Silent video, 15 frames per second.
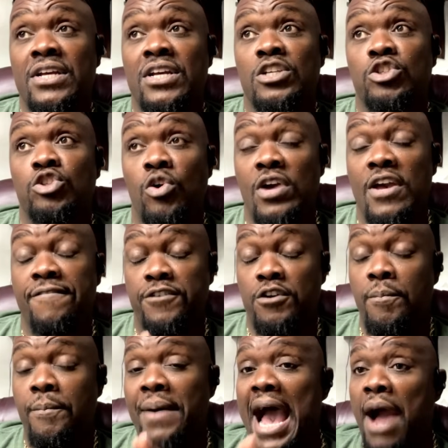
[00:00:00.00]
So if you
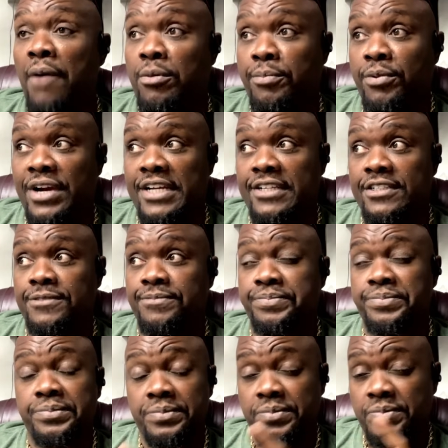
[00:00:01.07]
power press,
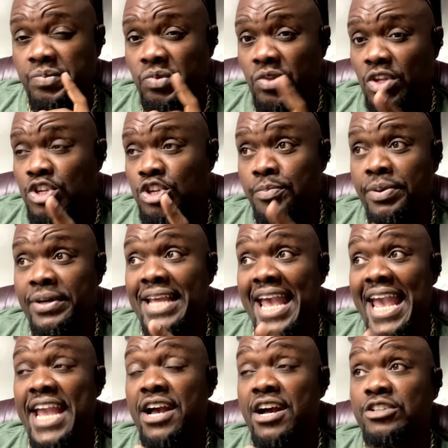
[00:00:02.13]
you put
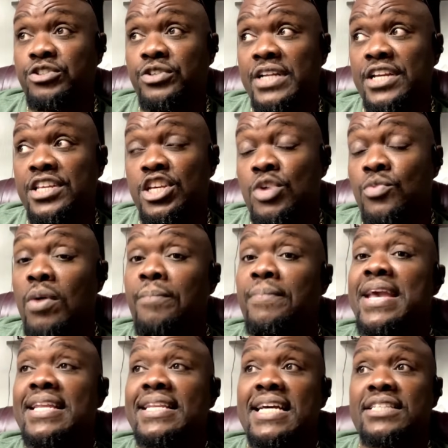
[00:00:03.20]
800 in, you will
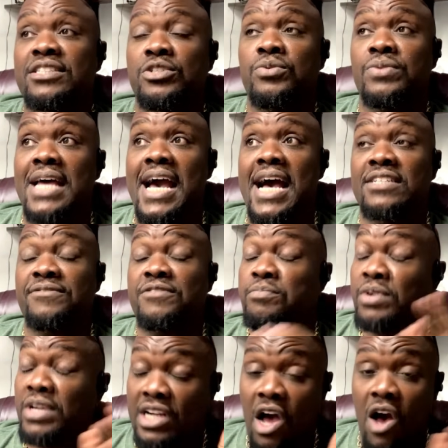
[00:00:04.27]
be at that 2,000. If you
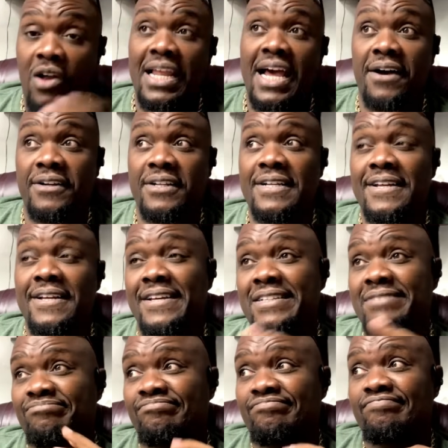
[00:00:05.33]
put it all out,
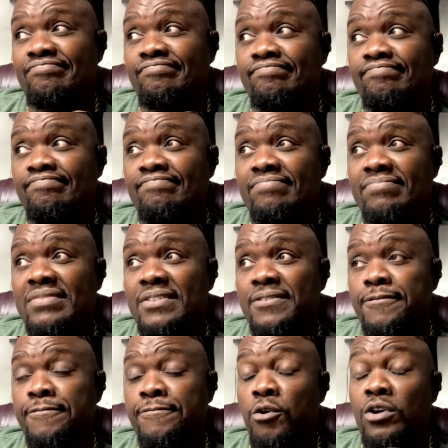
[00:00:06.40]

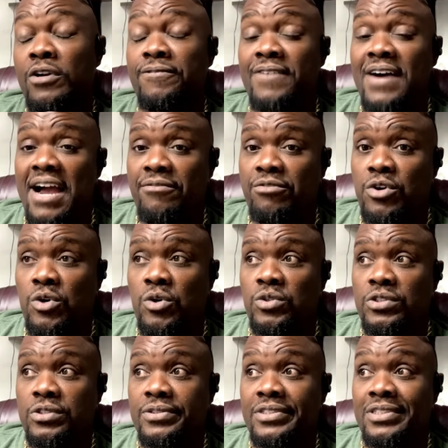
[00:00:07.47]
4 to 5
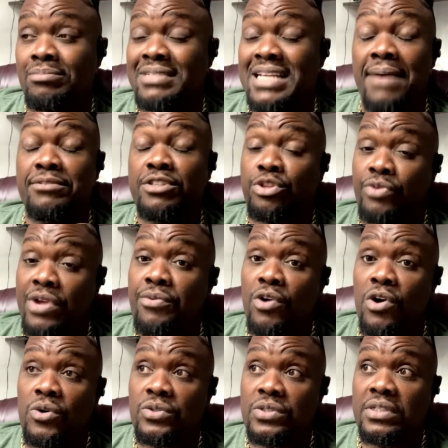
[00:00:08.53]
rolls, sometimes 3
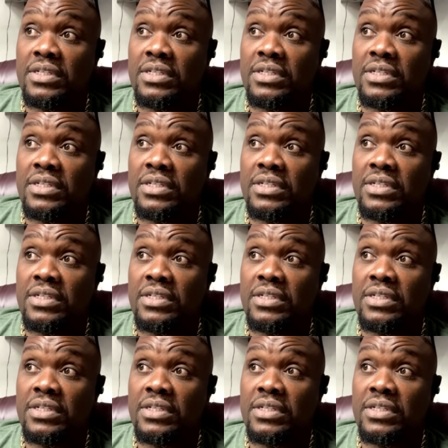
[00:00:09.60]
rolls.